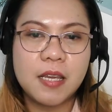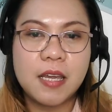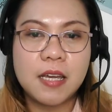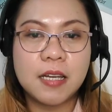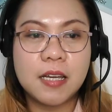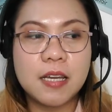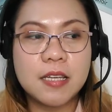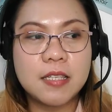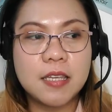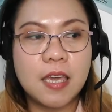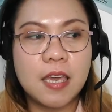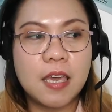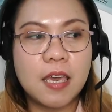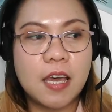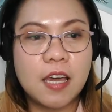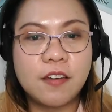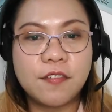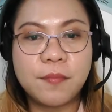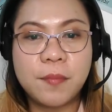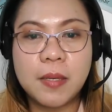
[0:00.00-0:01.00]
Kasi,
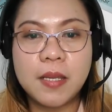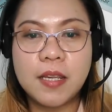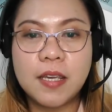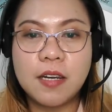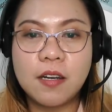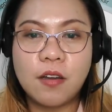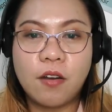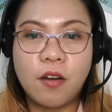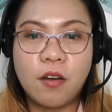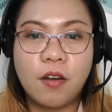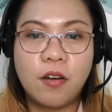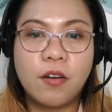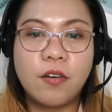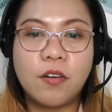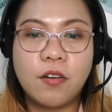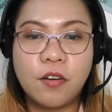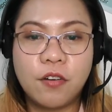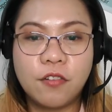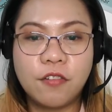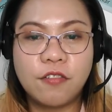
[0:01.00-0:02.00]
I've been in Hong
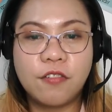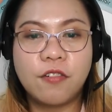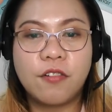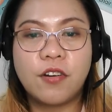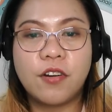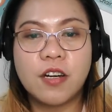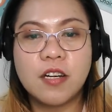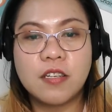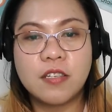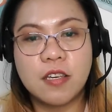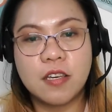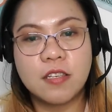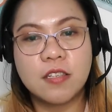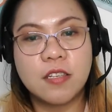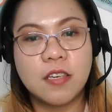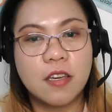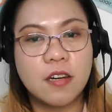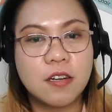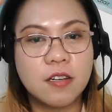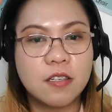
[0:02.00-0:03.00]
Kong for 6
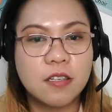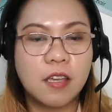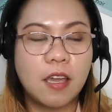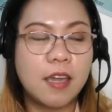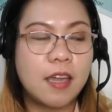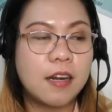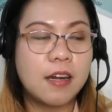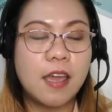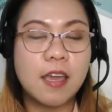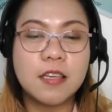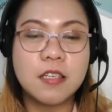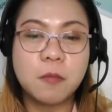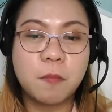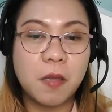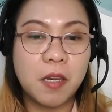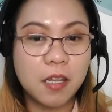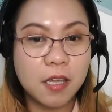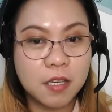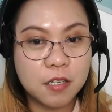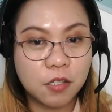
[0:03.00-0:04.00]
years. Kaya,
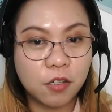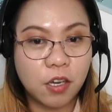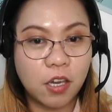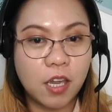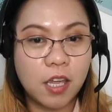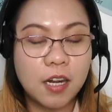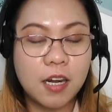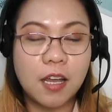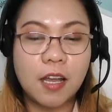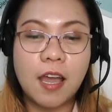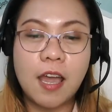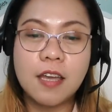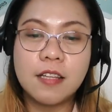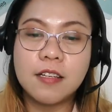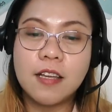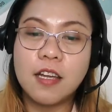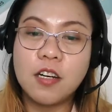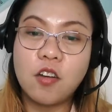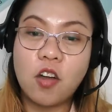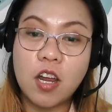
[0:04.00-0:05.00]
na-experience ko yan na kahit
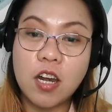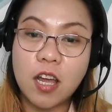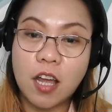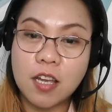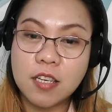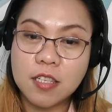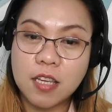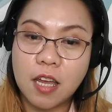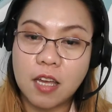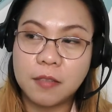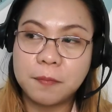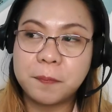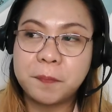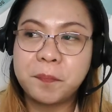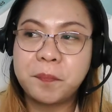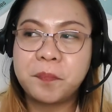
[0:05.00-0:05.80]
gano'ng kalakas ang